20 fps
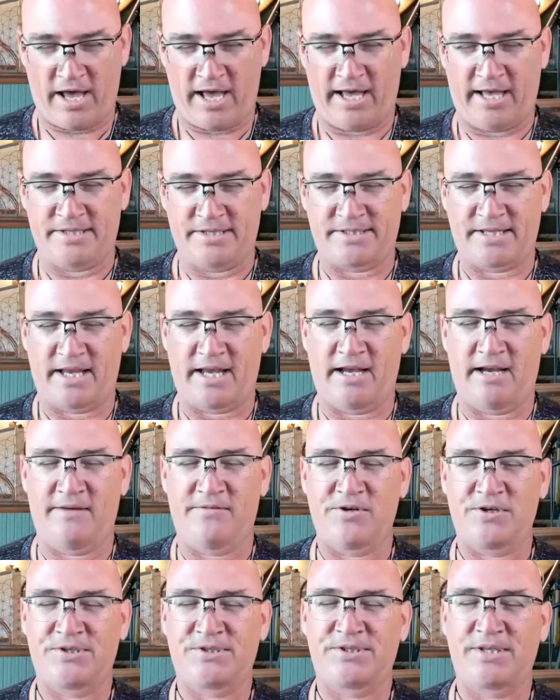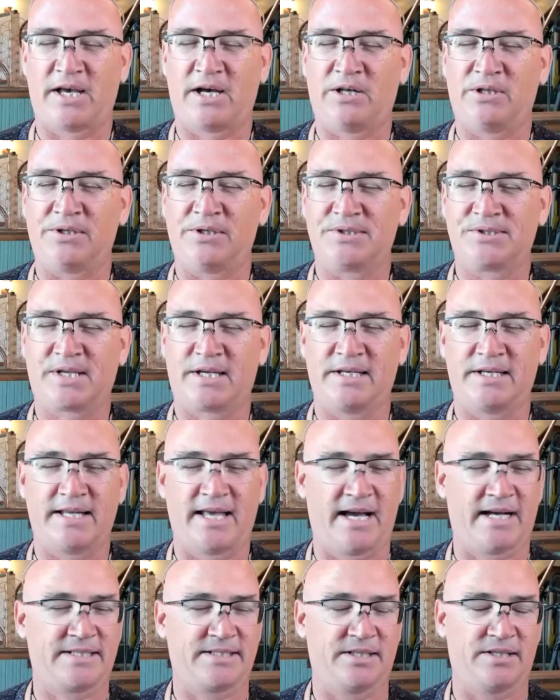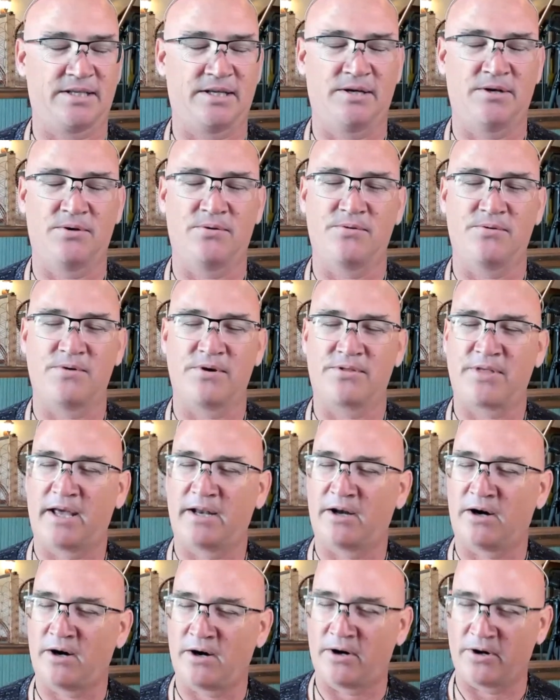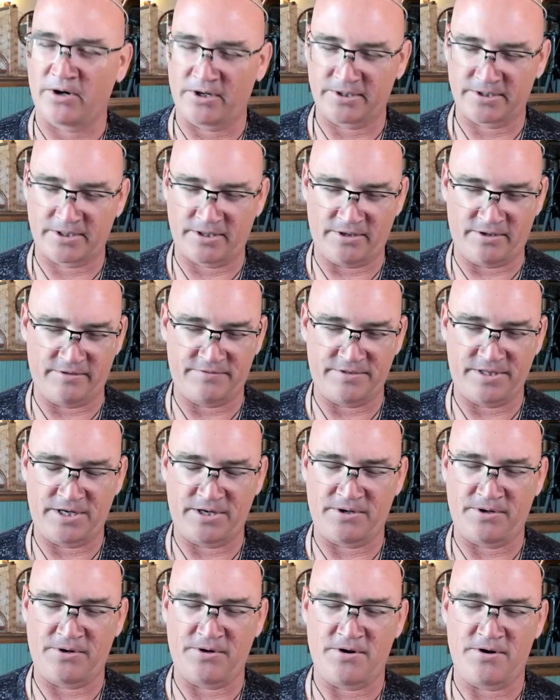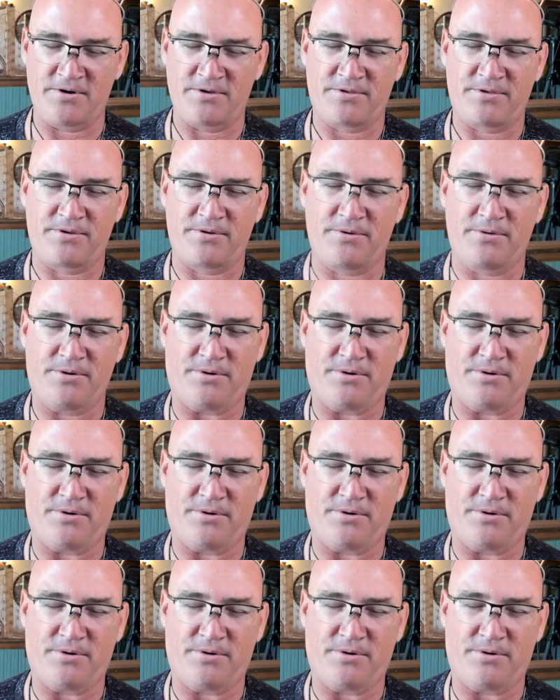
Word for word: as every cell is connected with that heart of the earth.